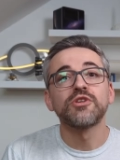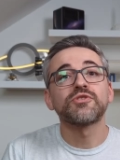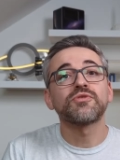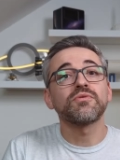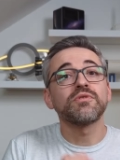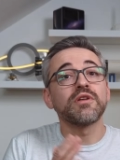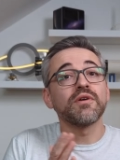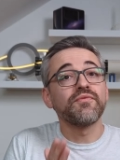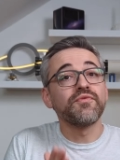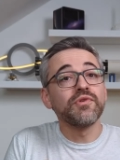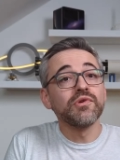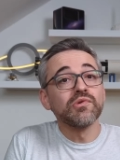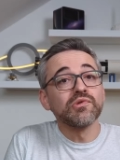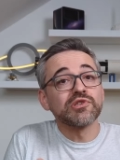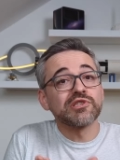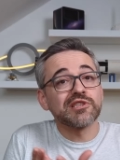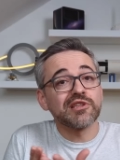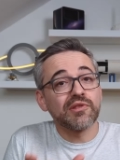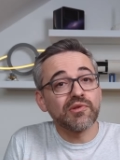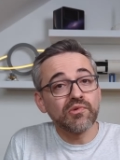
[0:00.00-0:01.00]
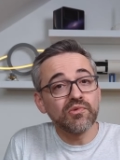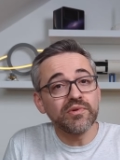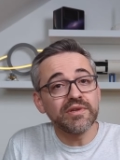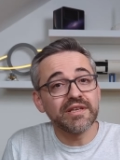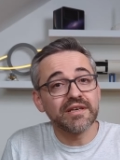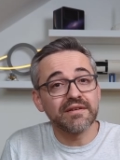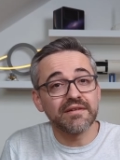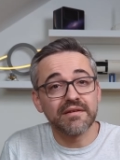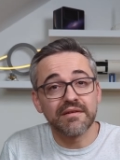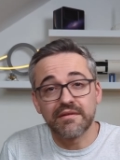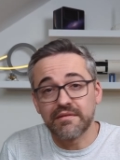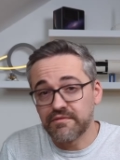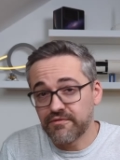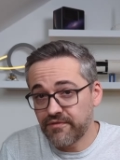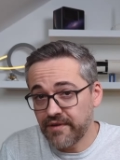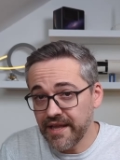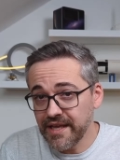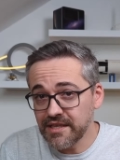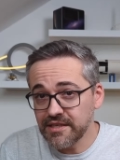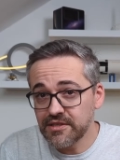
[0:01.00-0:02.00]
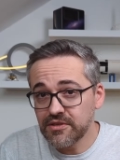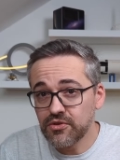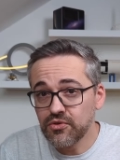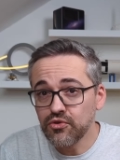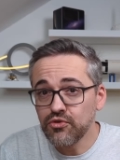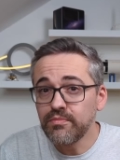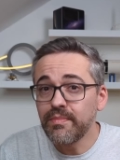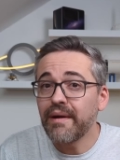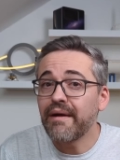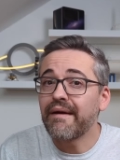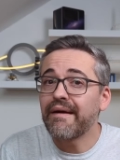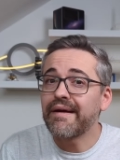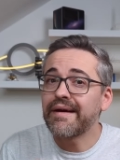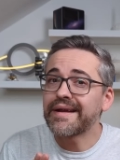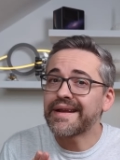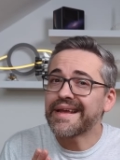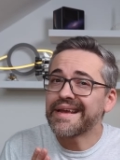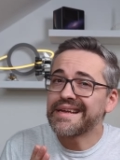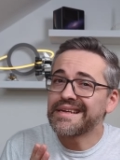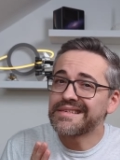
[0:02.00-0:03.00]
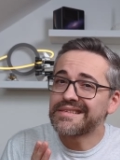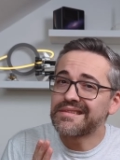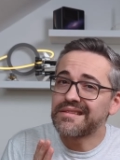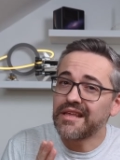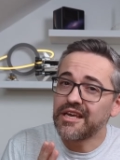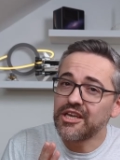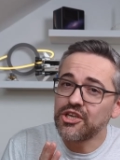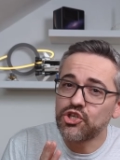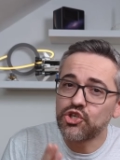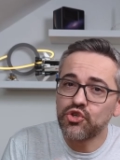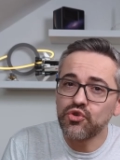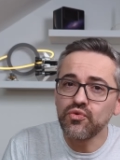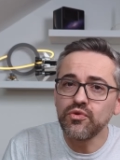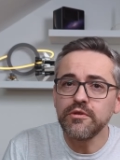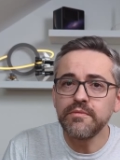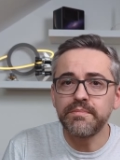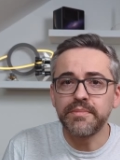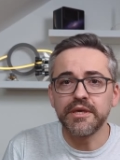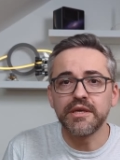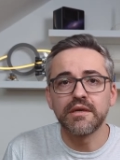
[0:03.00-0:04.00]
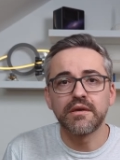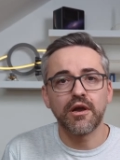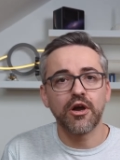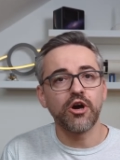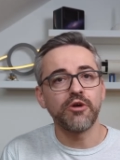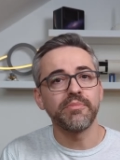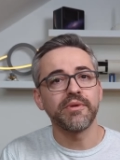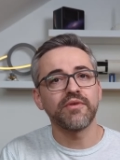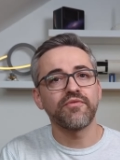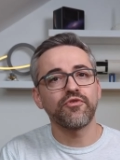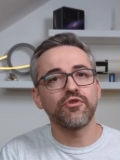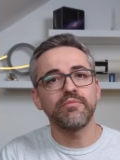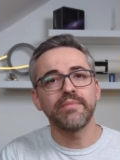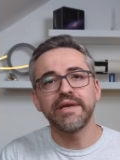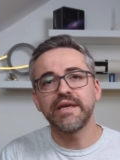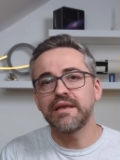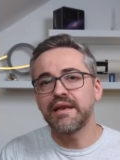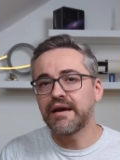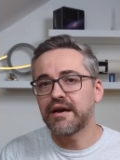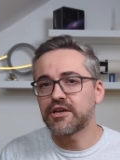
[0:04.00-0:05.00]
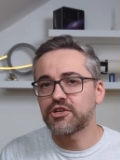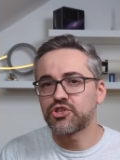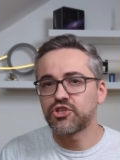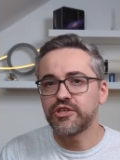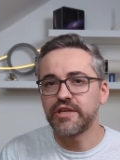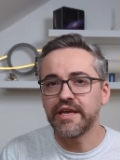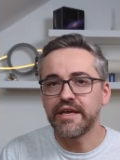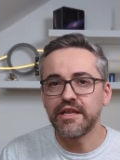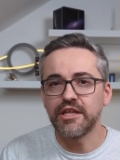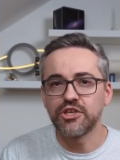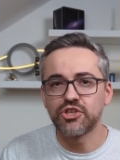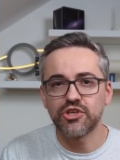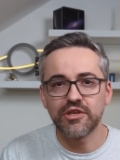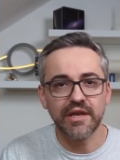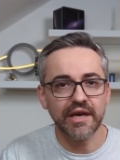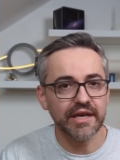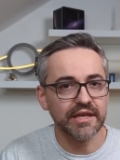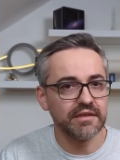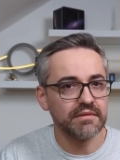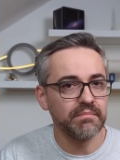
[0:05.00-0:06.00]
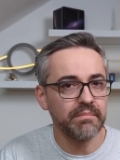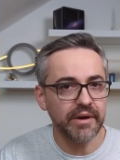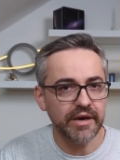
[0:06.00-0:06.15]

So the views through the FlexTube are as they should be, coming from a large ten inch light